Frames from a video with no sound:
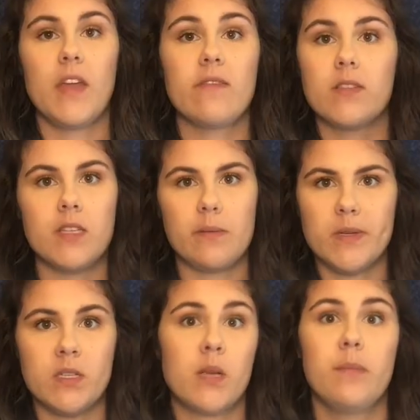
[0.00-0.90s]
If a
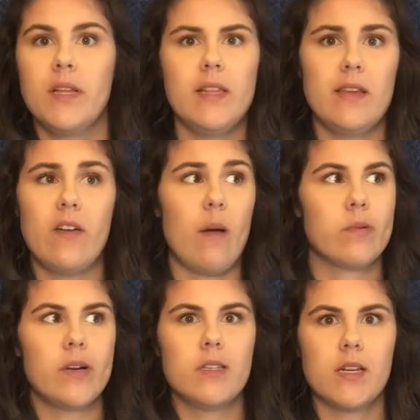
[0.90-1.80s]
substance completely
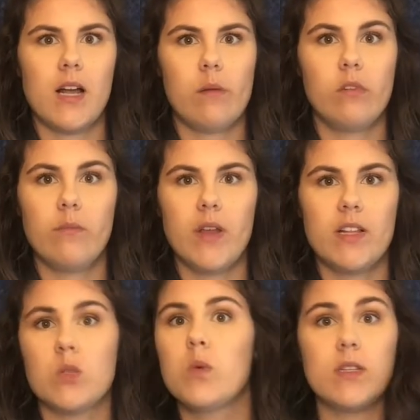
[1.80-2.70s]
evaporates in a couple of
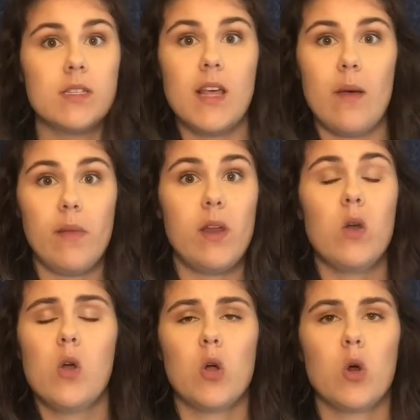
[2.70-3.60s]
minutes, what does that mean?
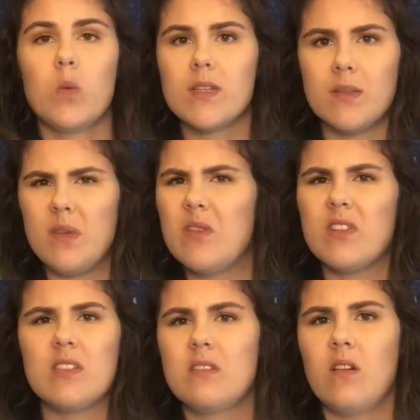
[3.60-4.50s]
Or what does it mean if
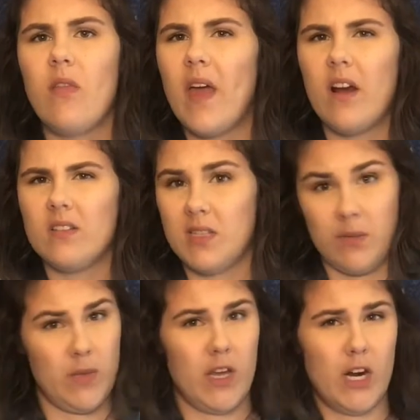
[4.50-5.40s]
it's still there? Is it
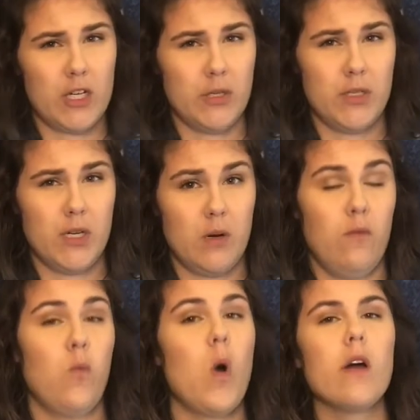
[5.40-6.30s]
something characteristic of
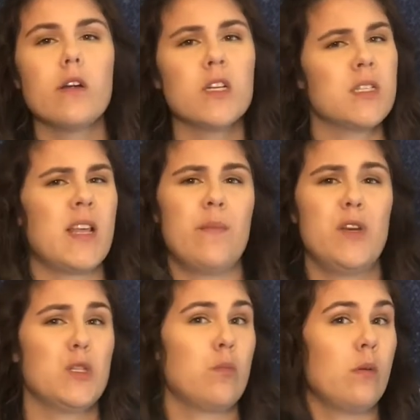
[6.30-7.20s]
water, or does that mean
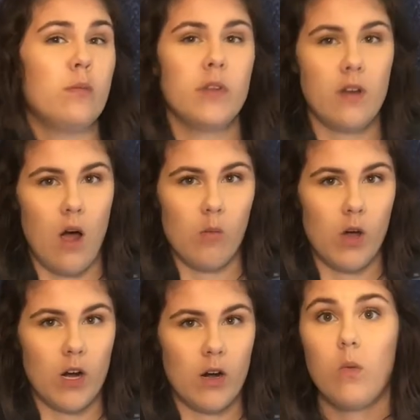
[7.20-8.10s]
it's probably not
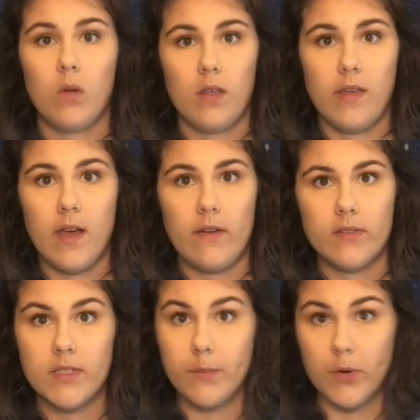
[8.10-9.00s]
water? One of the
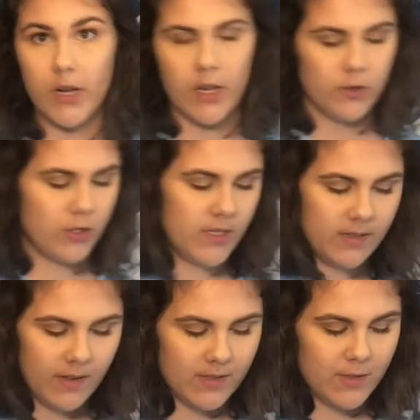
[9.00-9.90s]
obviously pretty interesting
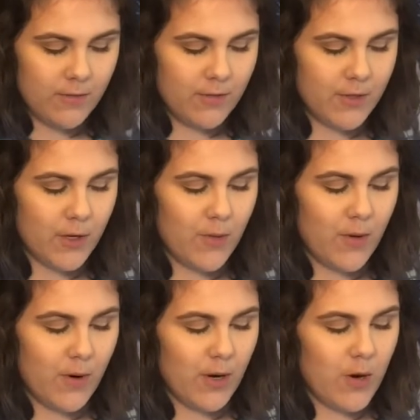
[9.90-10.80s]
tests students are
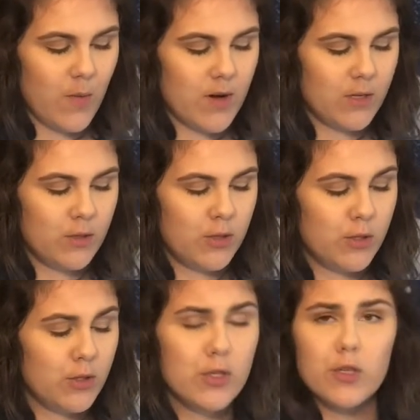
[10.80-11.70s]
going to want to